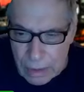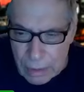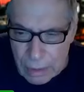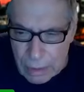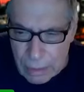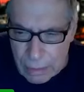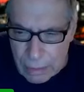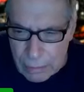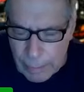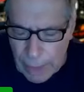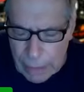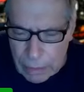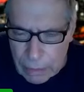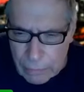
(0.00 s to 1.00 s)
I
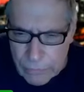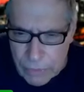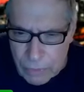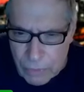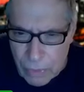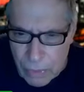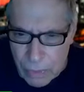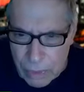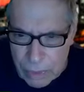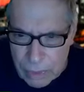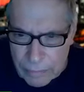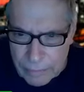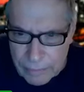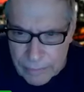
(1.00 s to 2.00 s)
love you all.
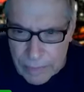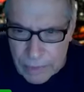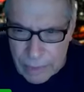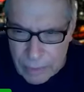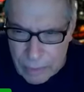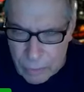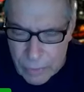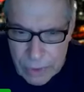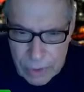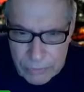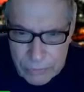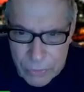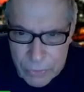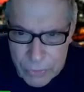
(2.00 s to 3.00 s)
We
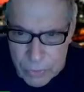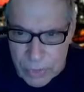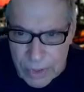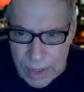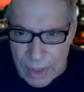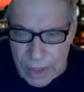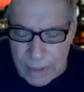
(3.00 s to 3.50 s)
love you too, Kay.